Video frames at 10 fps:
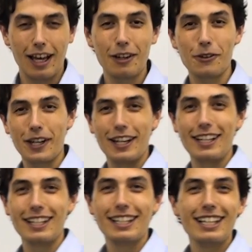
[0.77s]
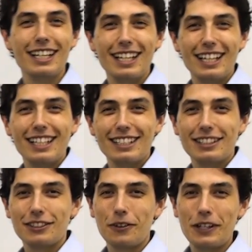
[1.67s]
Hello again.
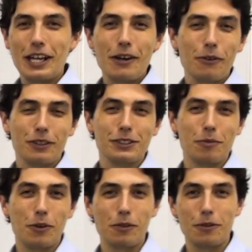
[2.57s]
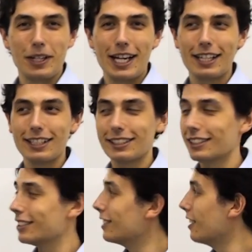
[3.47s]
Tony here with some more
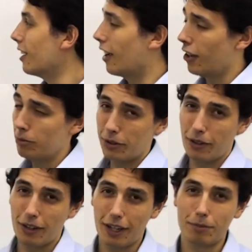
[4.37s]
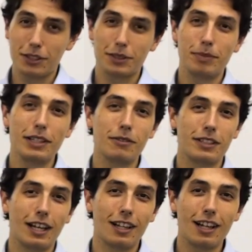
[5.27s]
phonetics. I hope you got up to speed
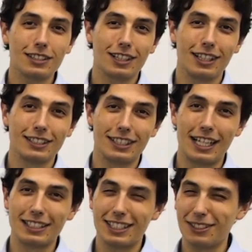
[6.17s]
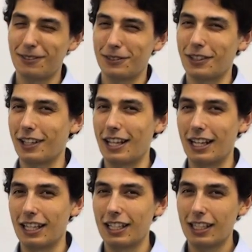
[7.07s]
with our last lesson, as this one's going to get
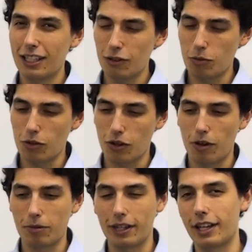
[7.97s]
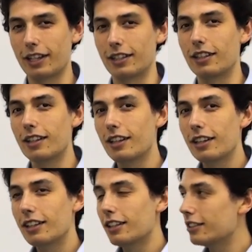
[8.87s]
a little more complicated.
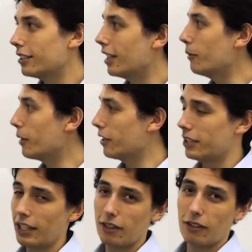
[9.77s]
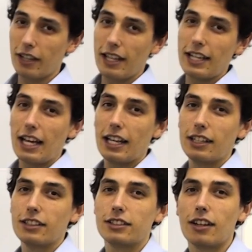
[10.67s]
Today we're going to take a look at
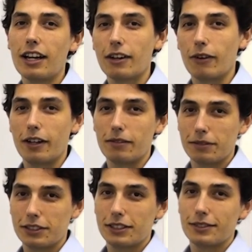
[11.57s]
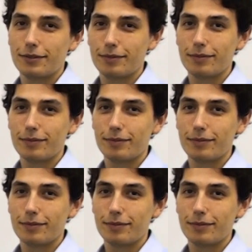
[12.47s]
digraphs.